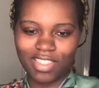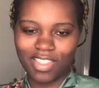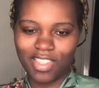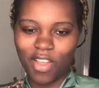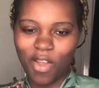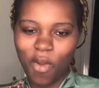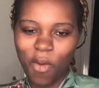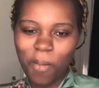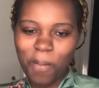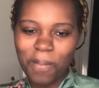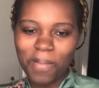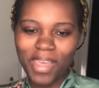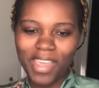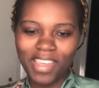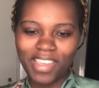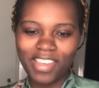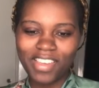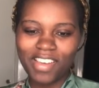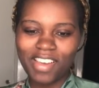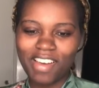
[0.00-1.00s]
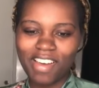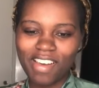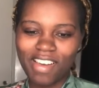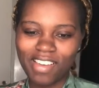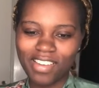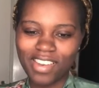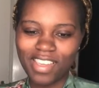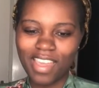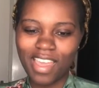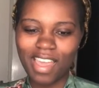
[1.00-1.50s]
Oh my
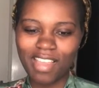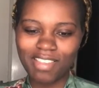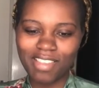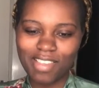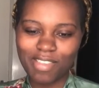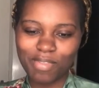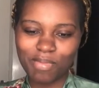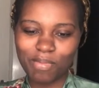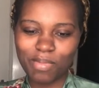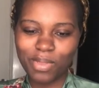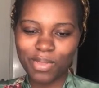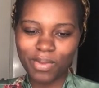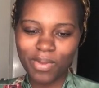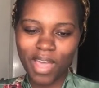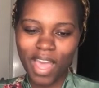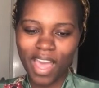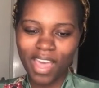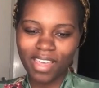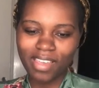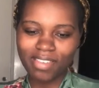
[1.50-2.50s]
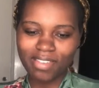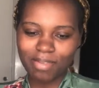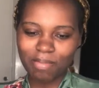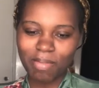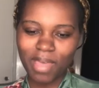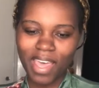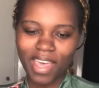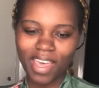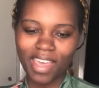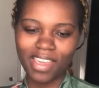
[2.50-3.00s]
God, he has his blue eyes
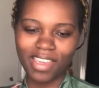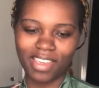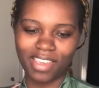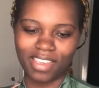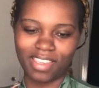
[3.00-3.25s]
back.